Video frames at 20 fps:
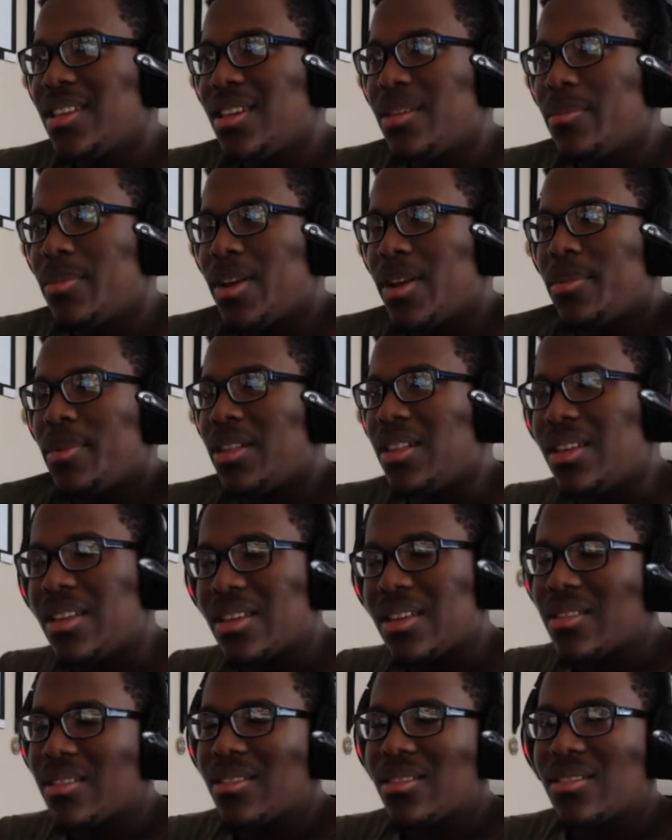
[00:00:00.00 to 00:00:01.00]
But I mean,
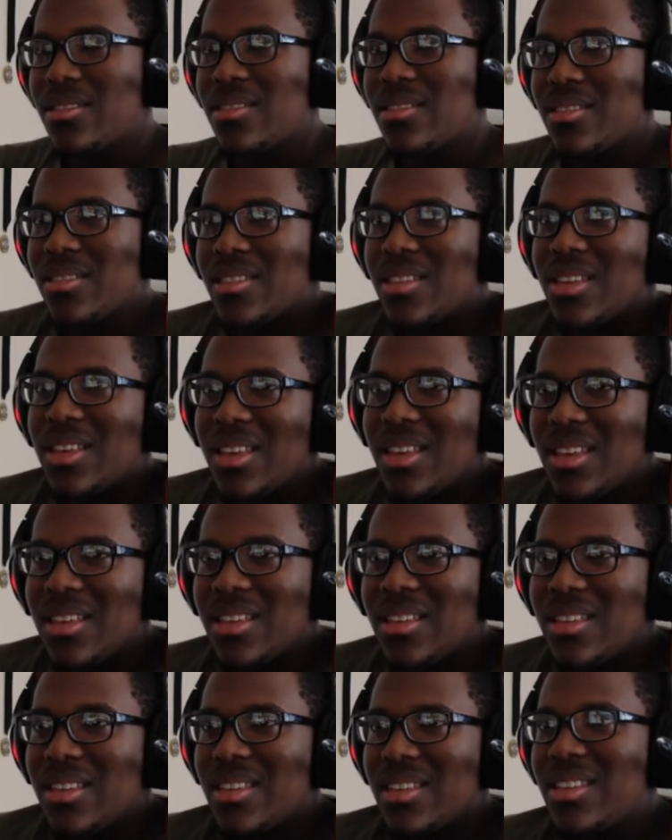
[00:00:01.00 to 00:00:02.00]
like,
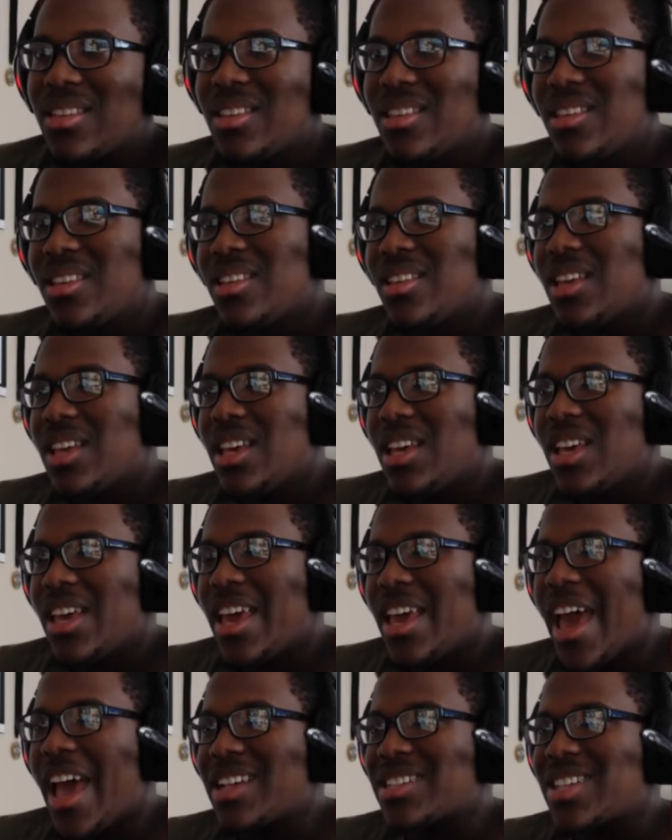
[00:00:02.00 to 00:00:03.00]
eh.
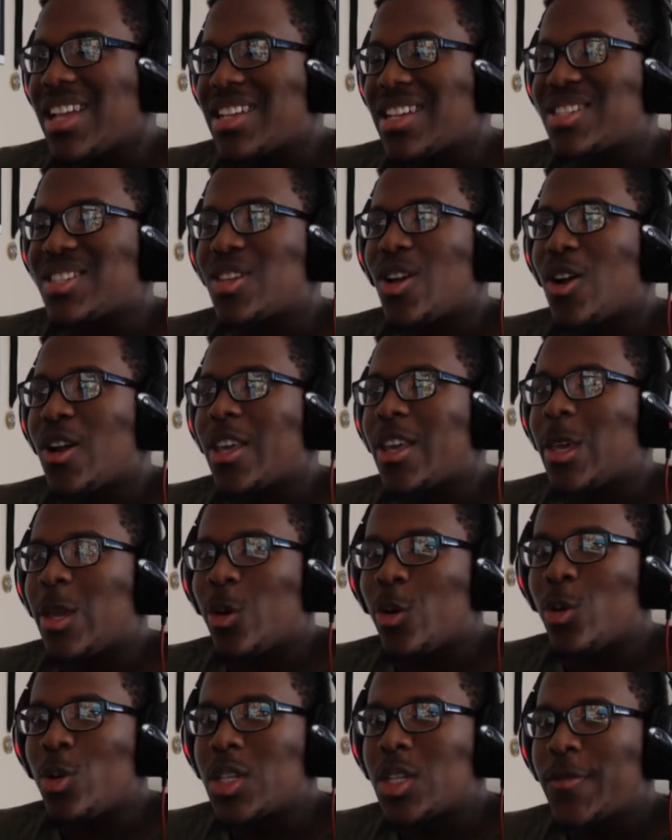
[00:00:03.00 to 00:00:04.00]
It has that Sonic
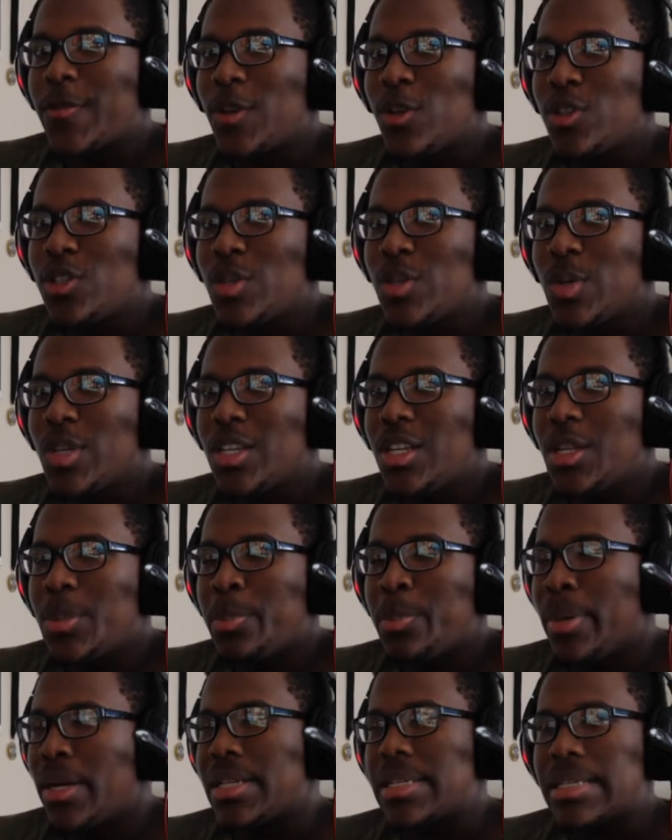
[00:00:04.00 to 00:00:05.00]
Heroes feel to it,
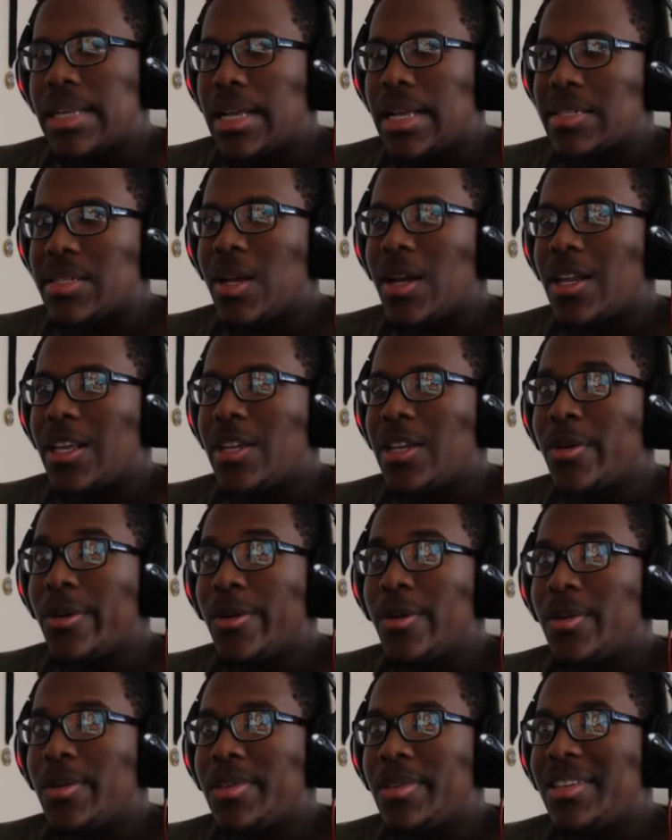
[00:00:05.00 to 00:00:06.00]
but it's not Sonic
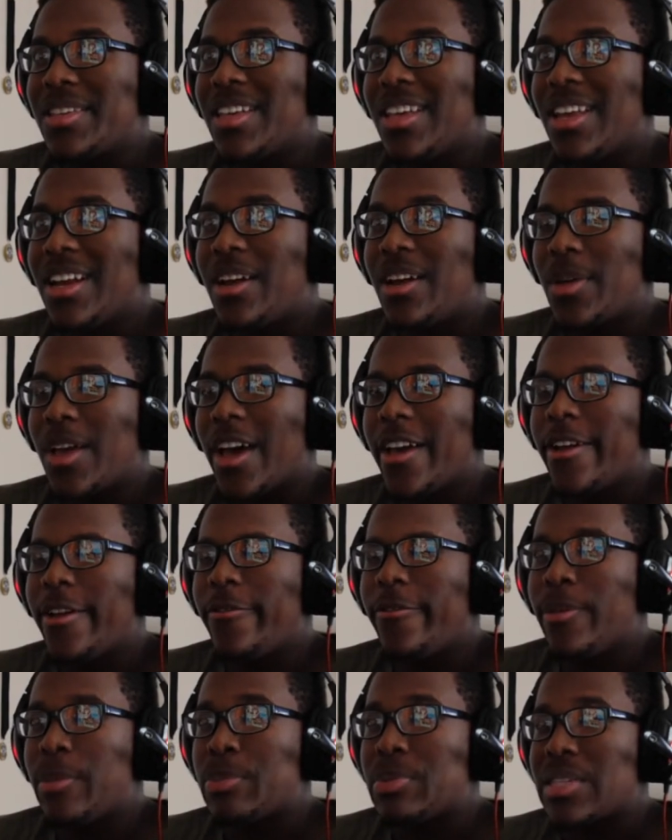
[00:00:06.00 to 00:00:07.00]
Heroes, and I'm kind
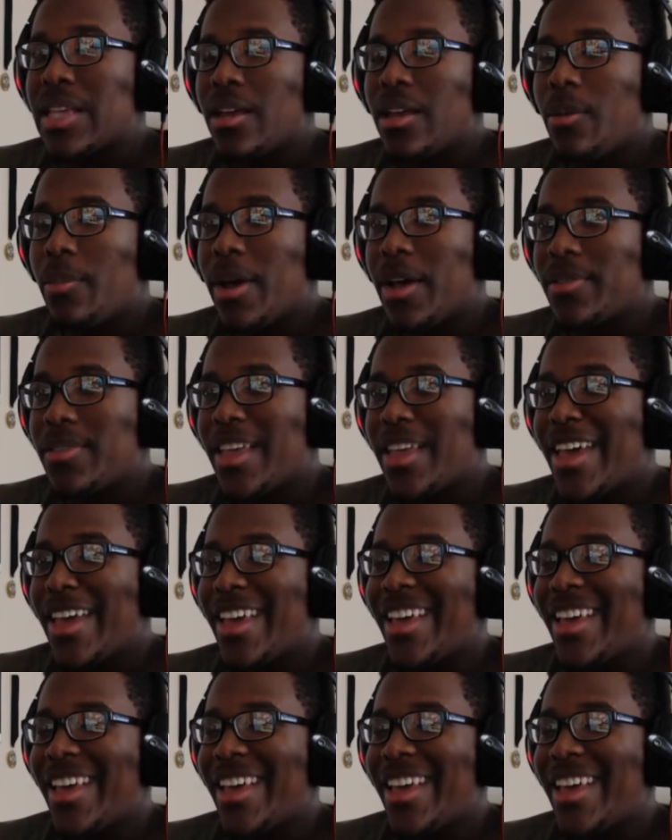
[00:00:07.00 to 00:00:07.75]
of upset about that.